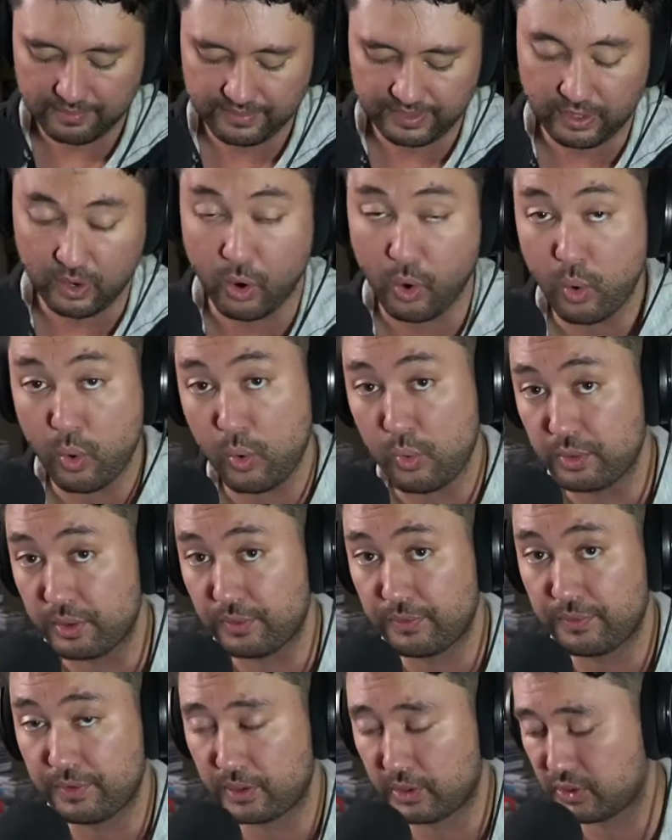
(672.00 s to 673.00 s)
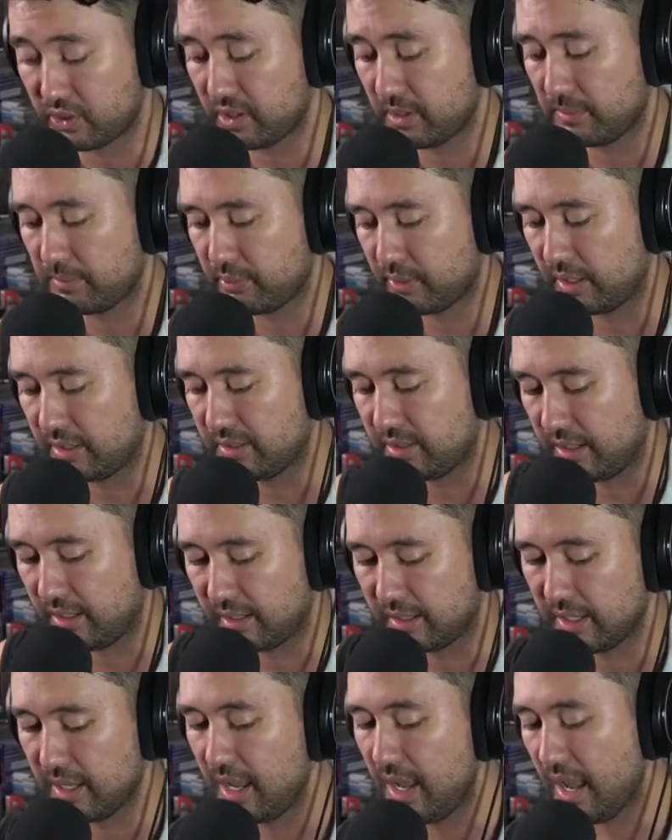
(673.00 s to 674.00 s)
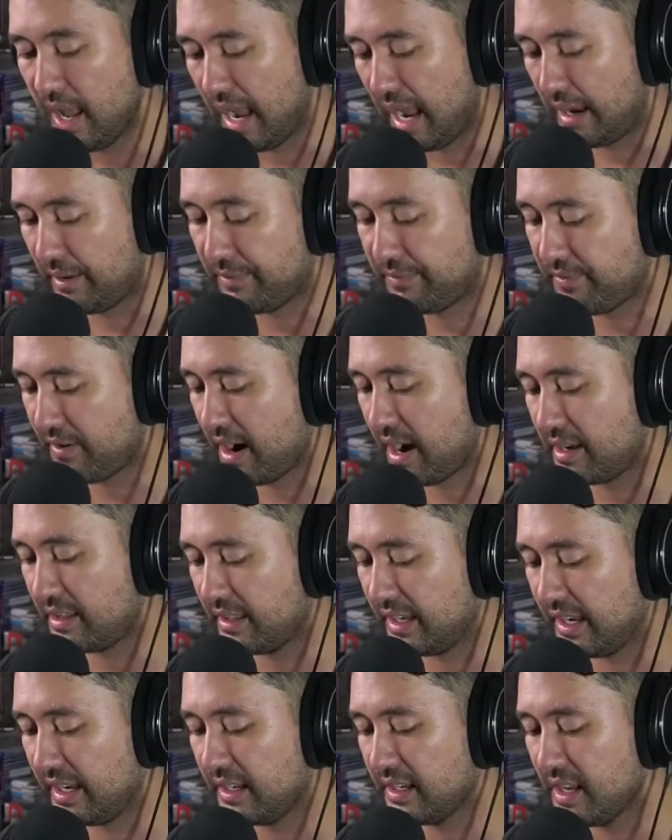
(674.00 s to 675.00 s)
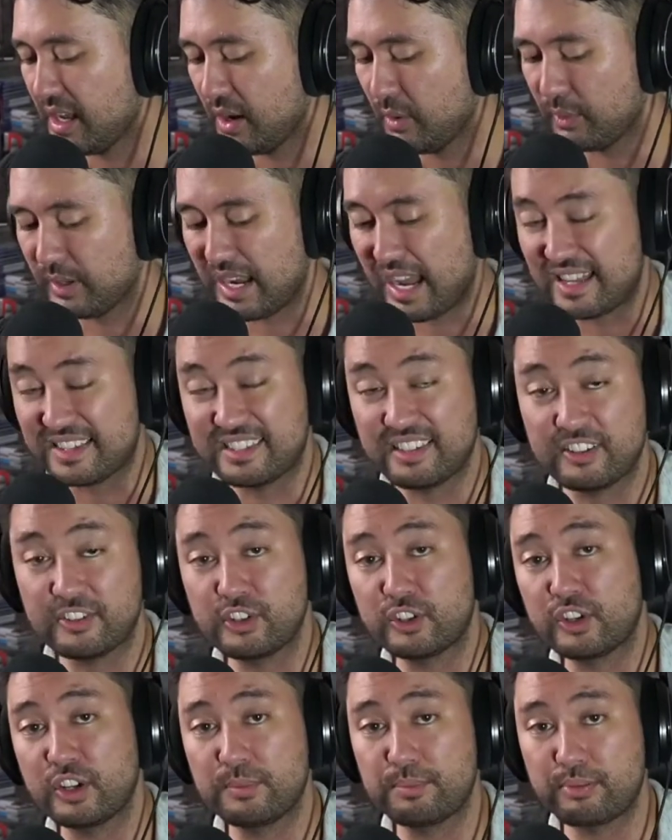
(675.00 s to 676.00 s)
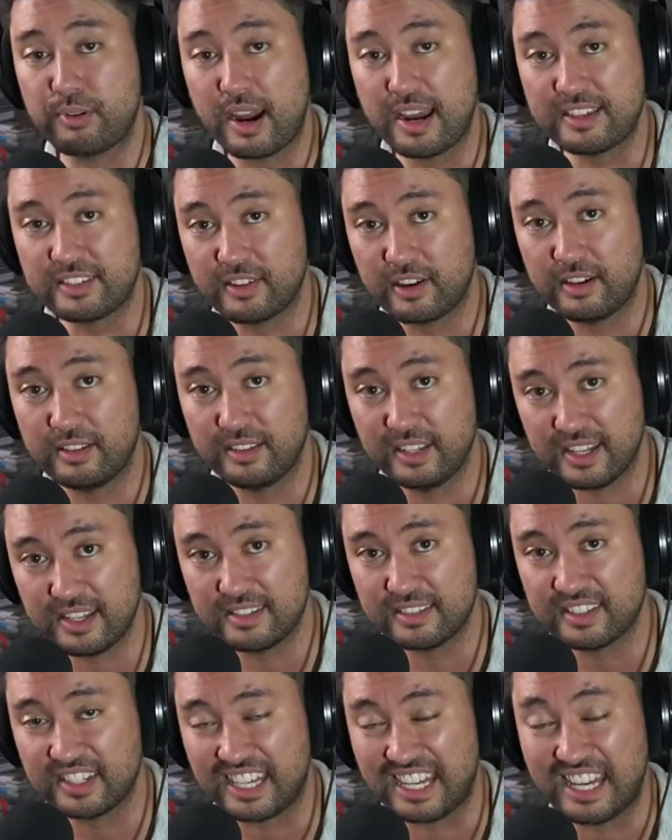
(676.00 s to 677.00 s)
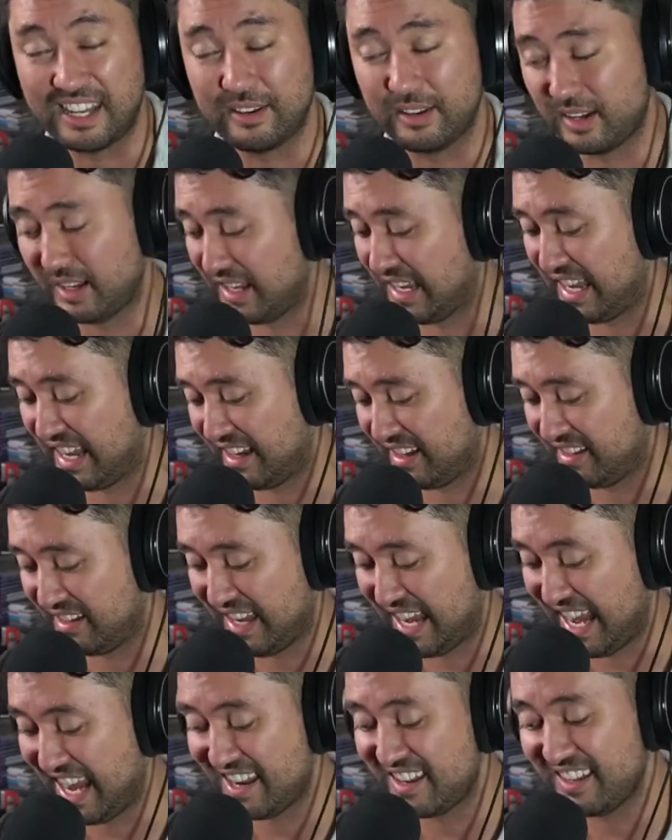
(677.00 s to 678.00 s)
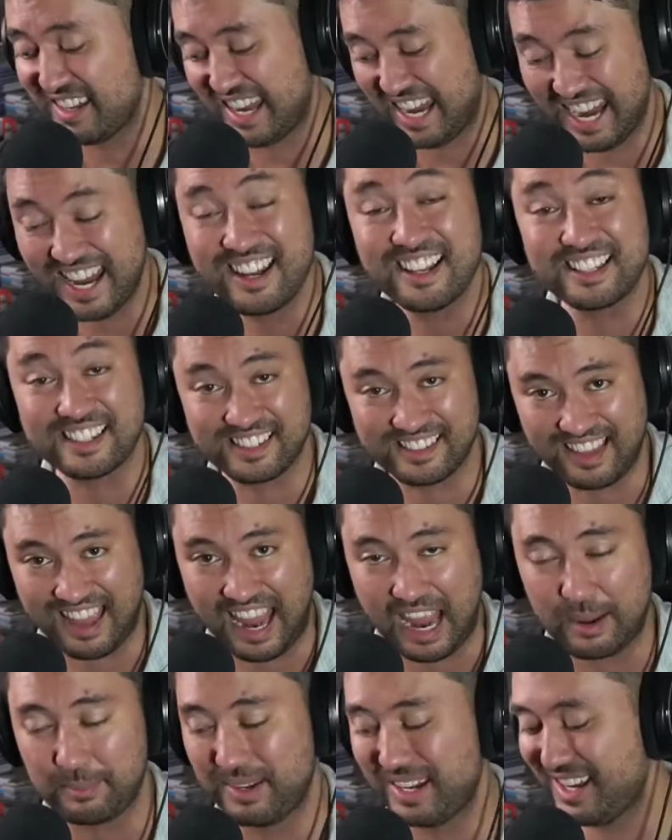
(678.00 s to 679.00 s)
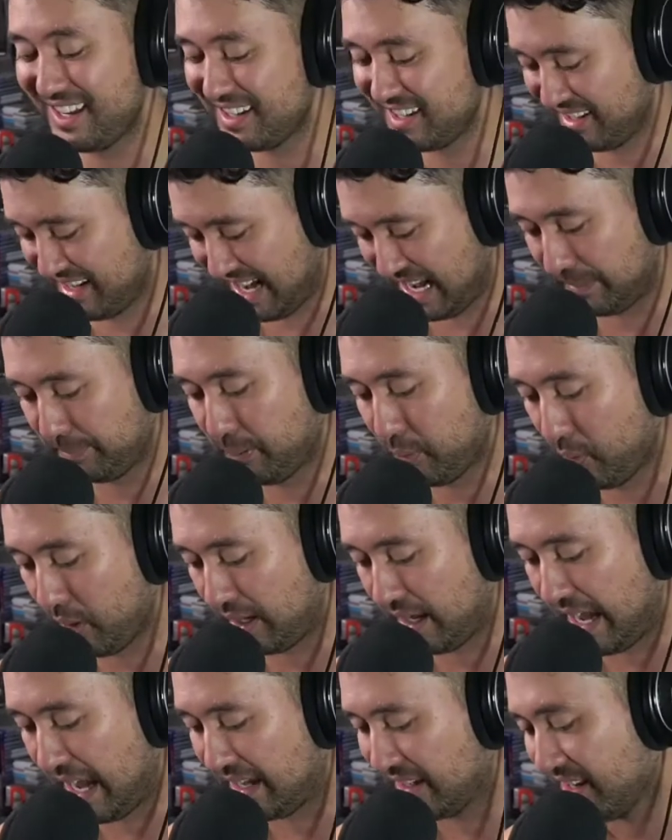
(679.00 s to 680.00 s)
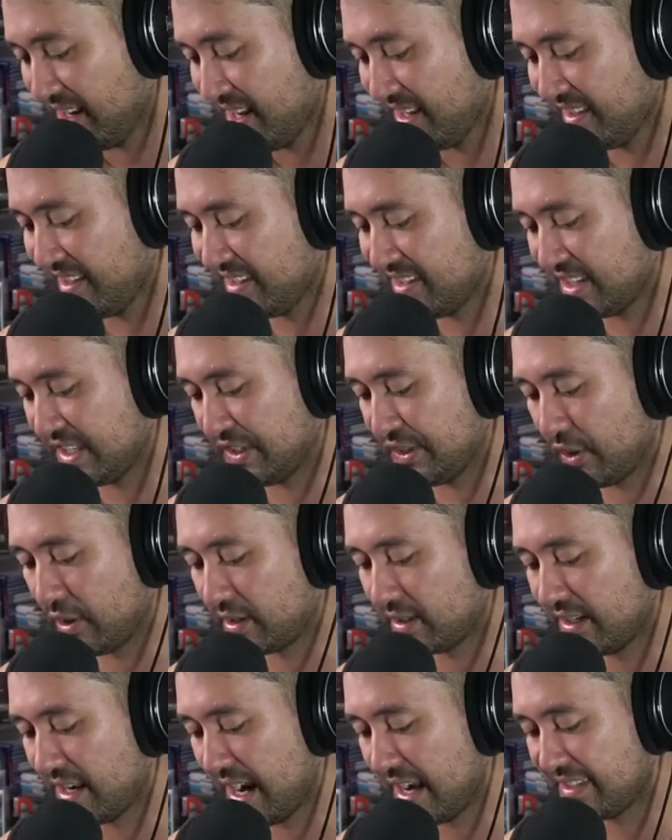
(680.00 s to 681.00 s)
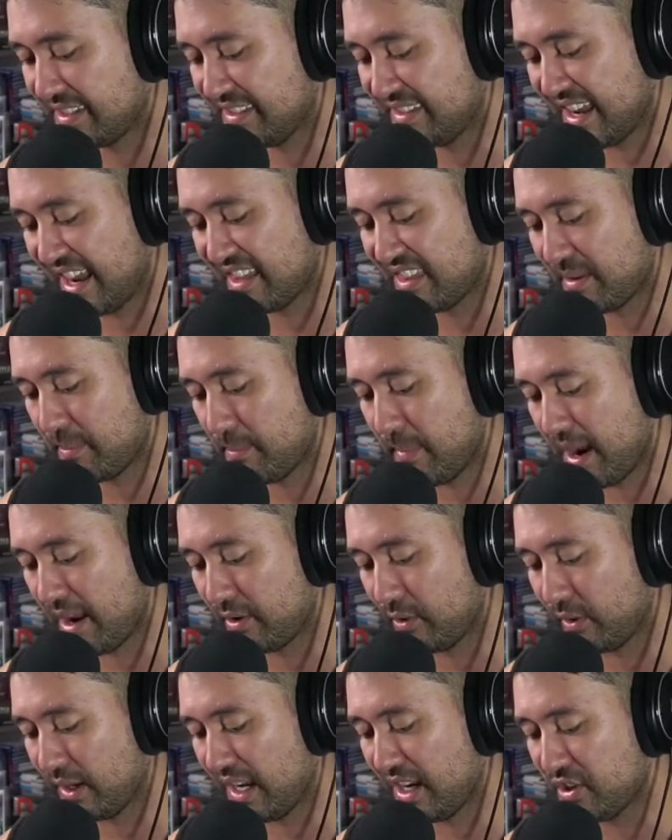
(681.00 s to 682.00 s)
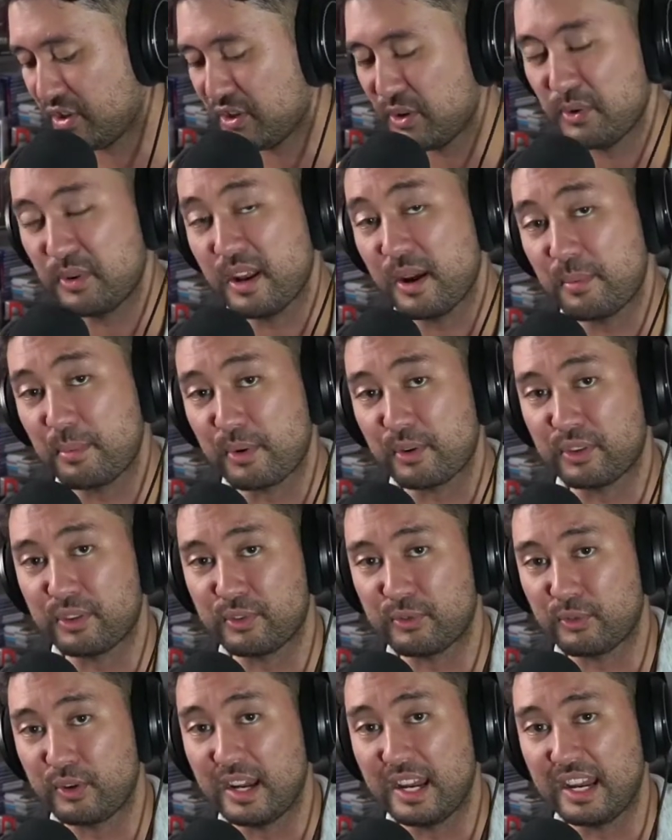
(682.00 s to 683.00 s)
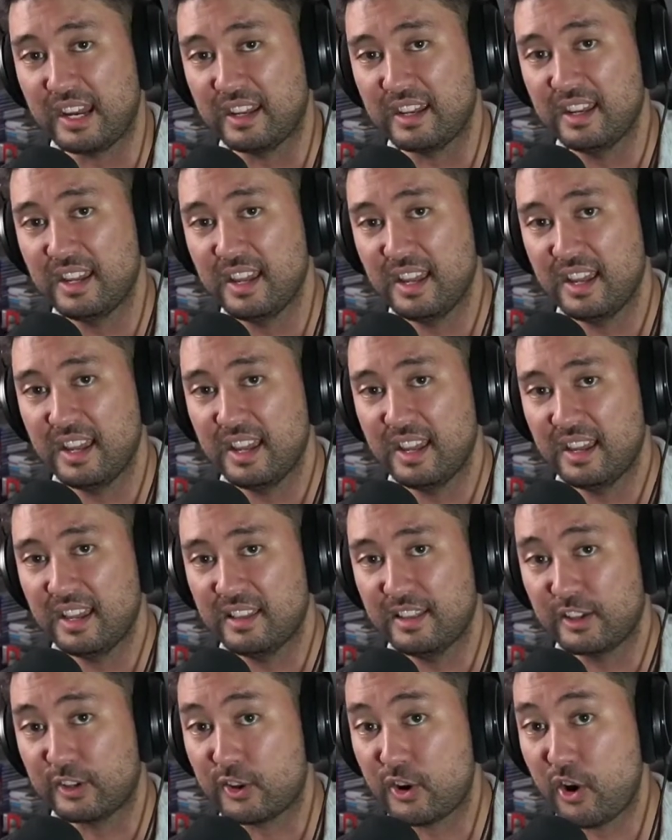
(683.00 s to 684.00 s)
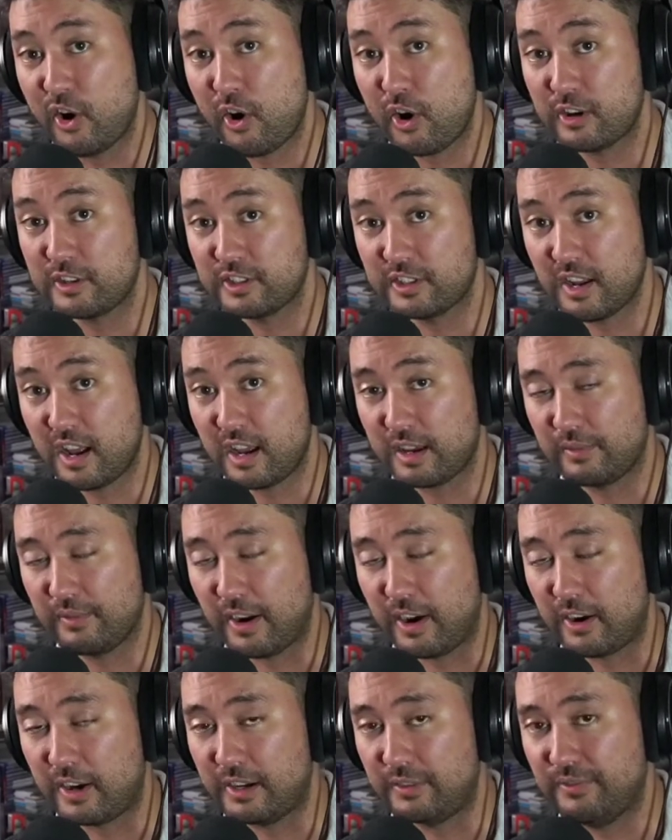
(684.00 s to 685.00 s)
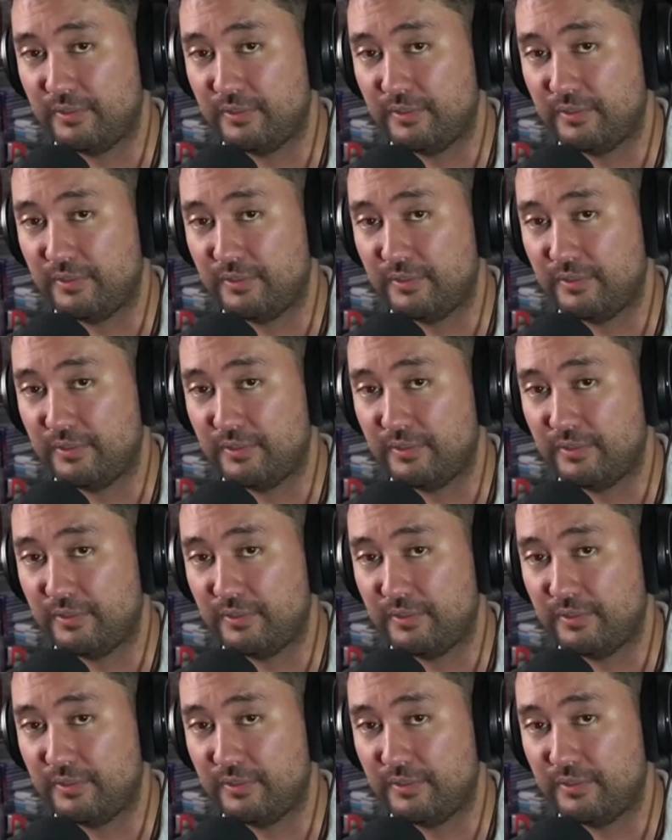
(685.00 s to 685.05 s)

and own the first printing. And finally, we got such a good price on this in a slab, in a 9.8. This is Dark Knight's Death Metal issue number 3, the cardstock variant